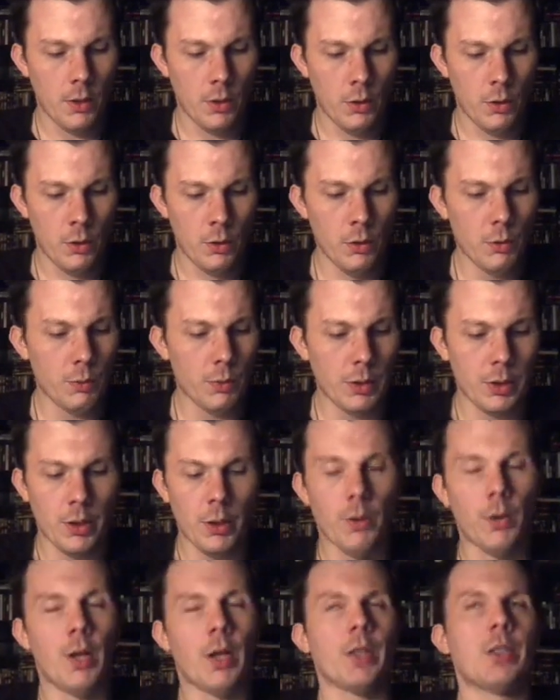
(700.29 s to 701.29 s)
who would
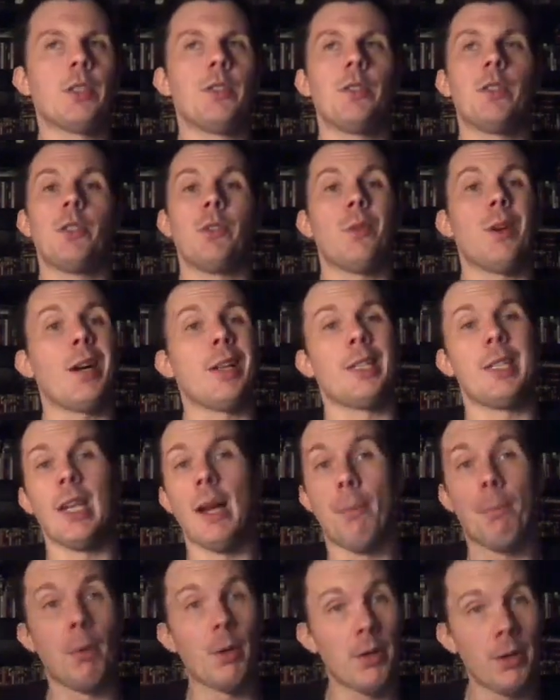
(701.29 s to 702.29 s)
go on to do a
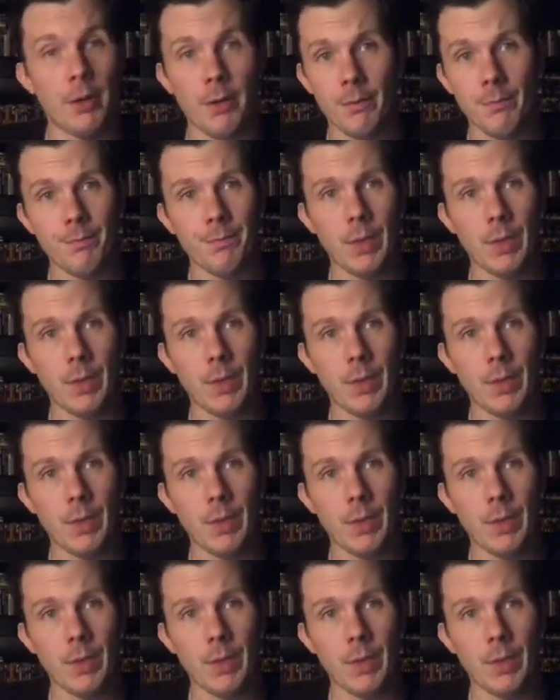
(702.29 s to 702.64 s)
number